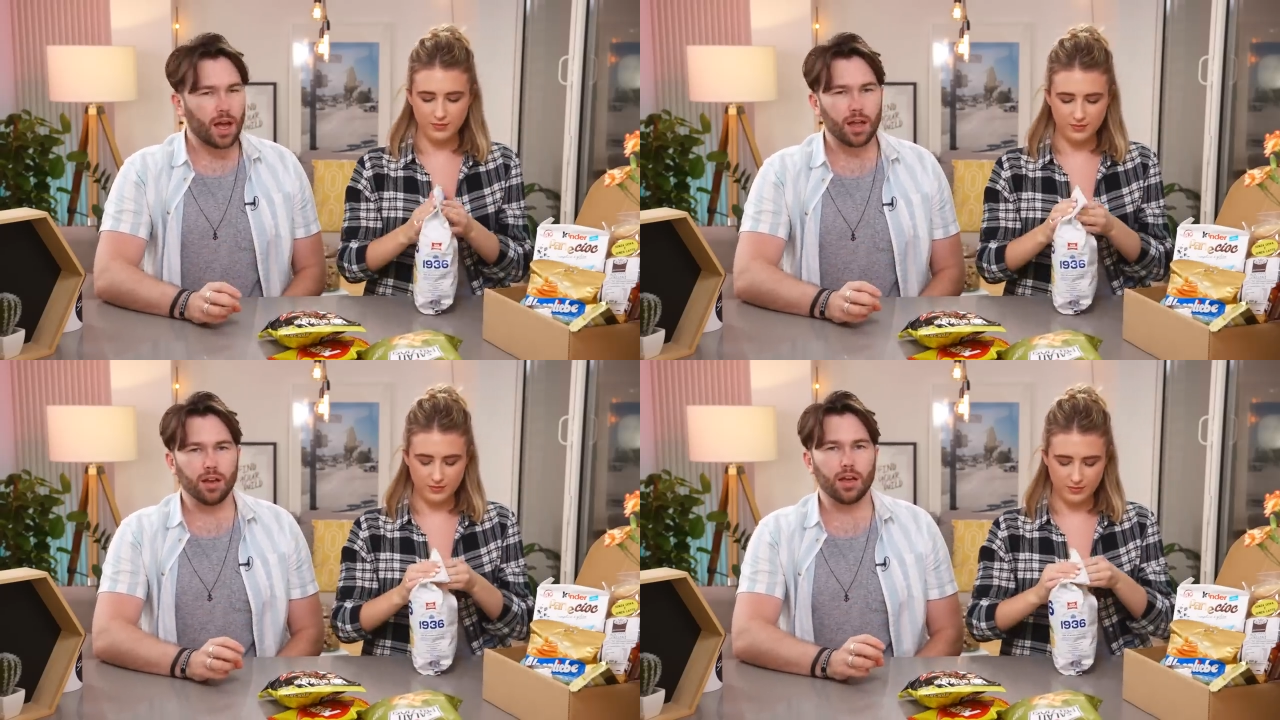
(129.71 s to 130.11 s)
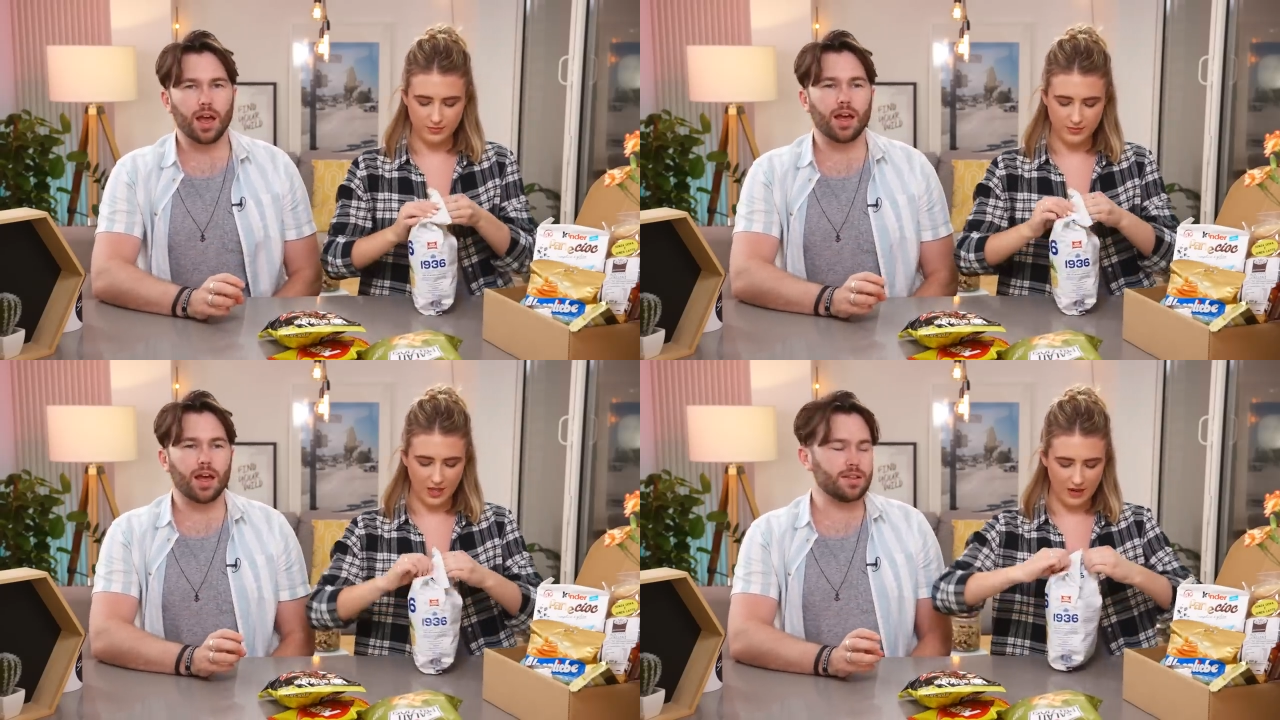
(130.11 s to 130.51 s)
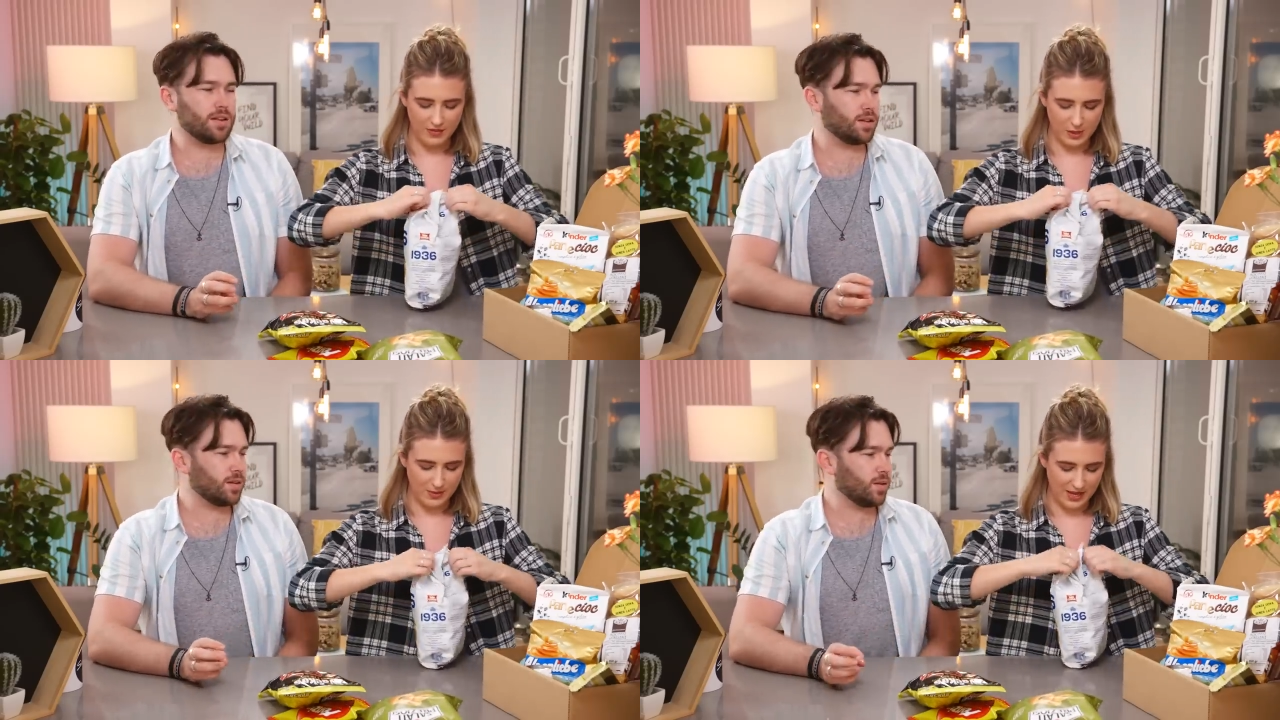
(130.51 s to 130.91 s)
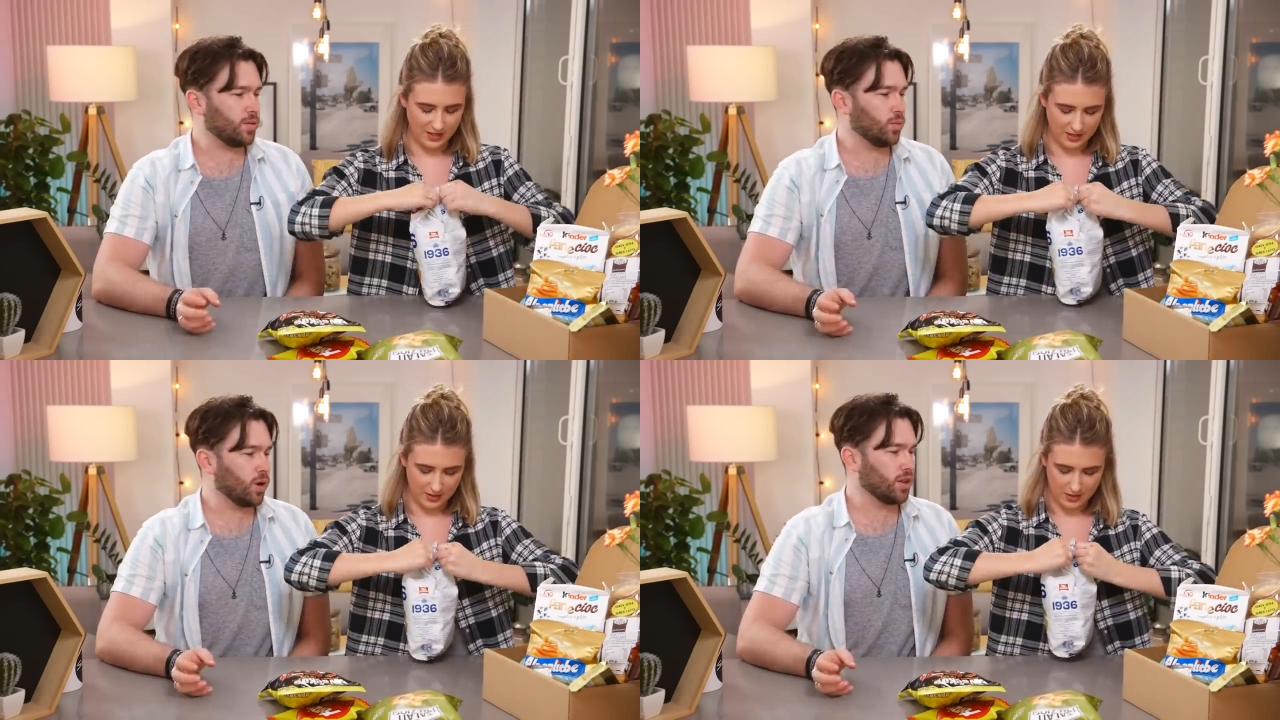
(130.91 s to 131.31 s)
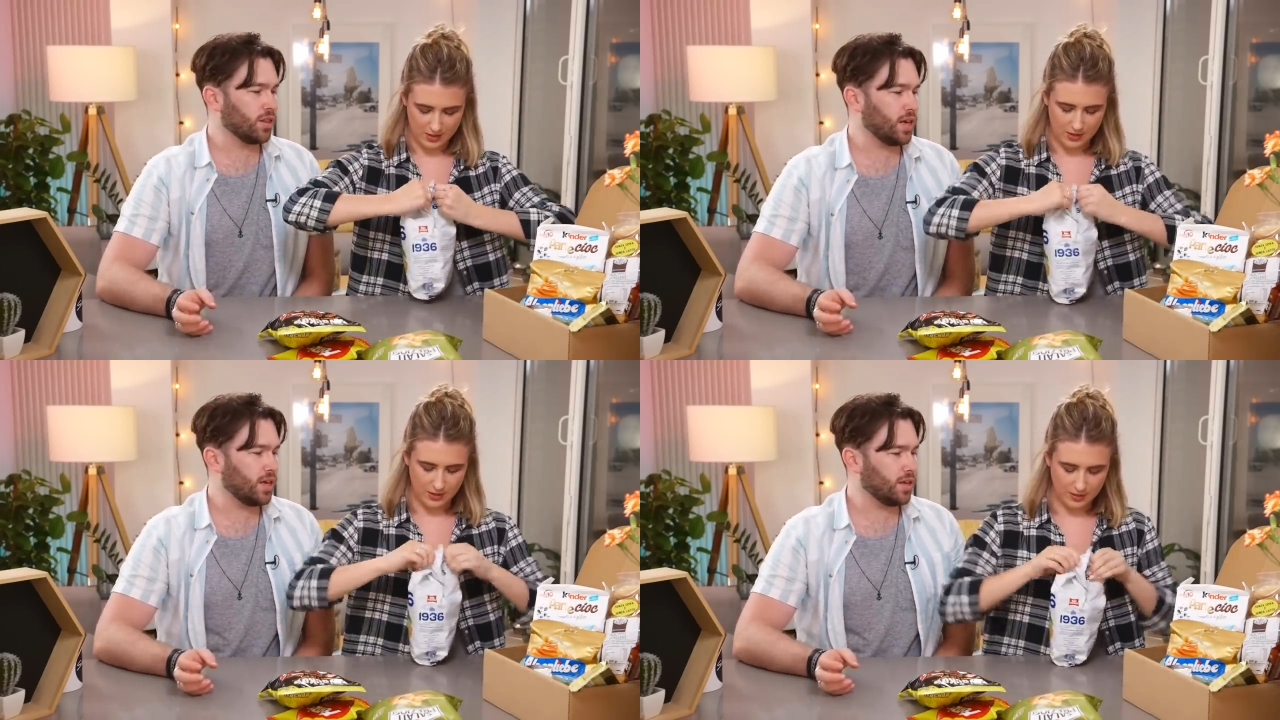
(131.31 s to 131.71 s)
Speaker 1: And, one of
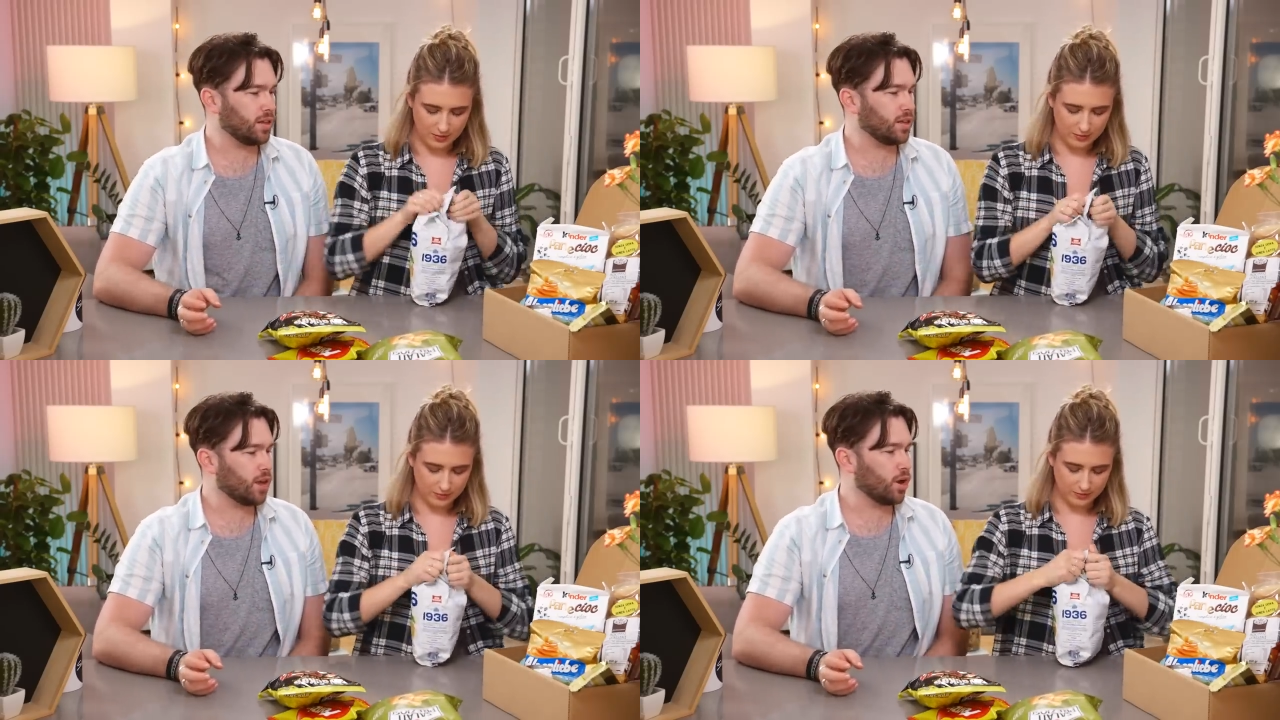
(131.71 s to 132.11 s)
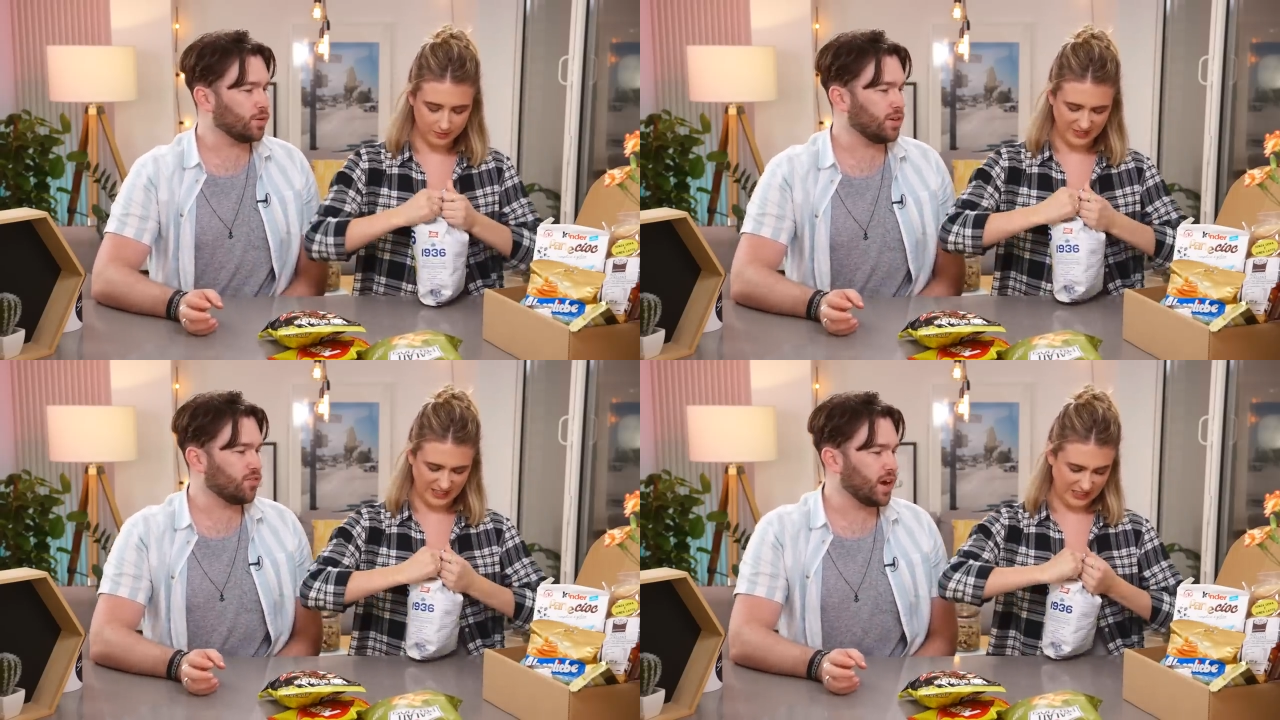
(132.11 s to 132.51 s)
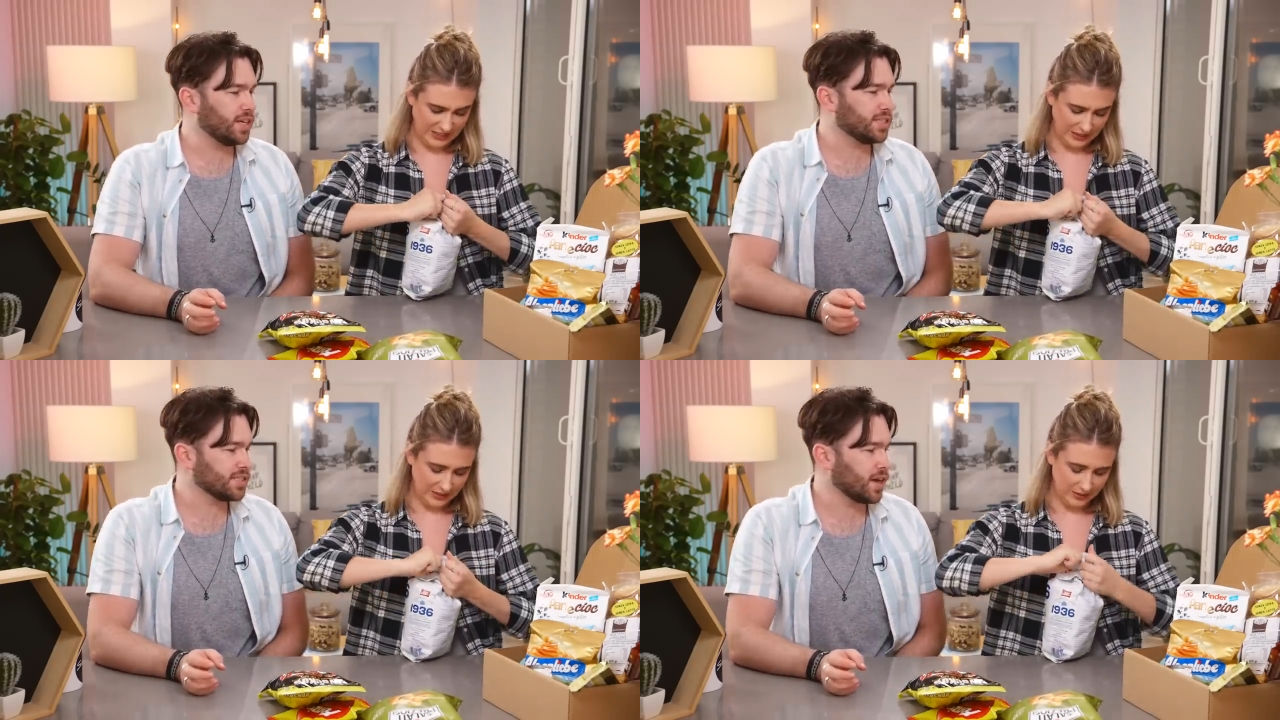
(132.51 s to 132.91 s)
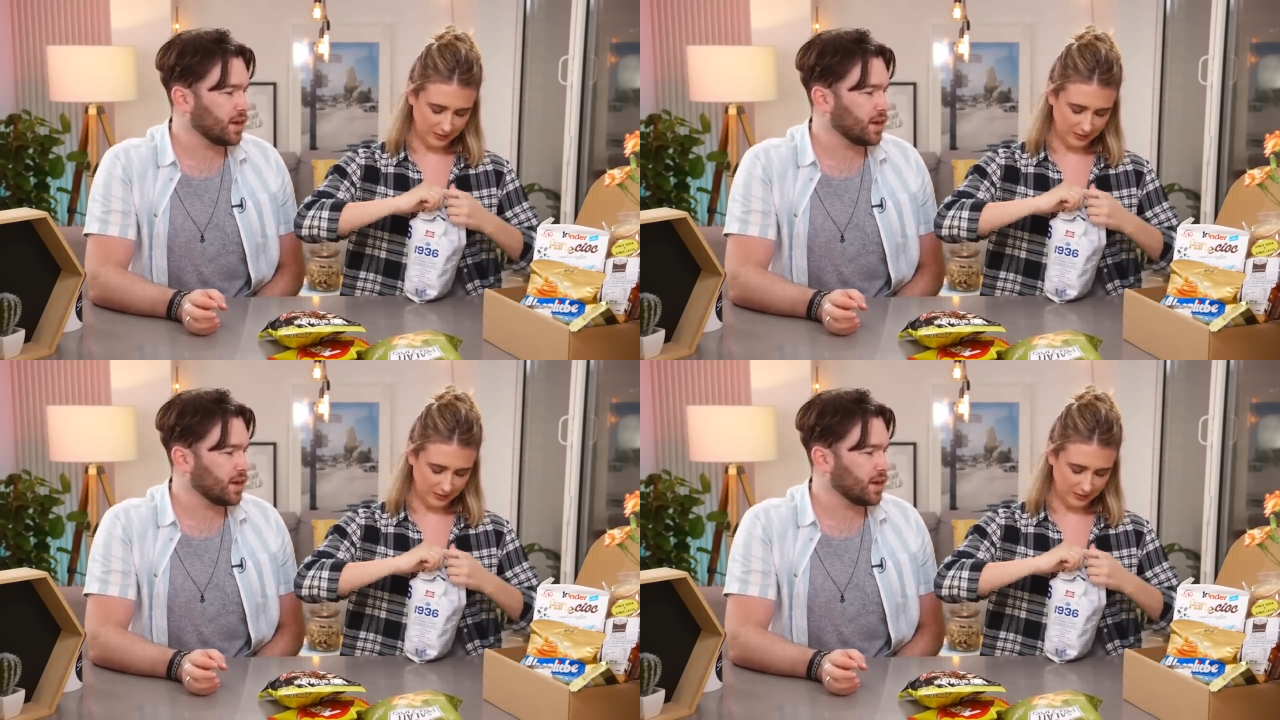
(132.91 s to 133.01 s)
the only phrases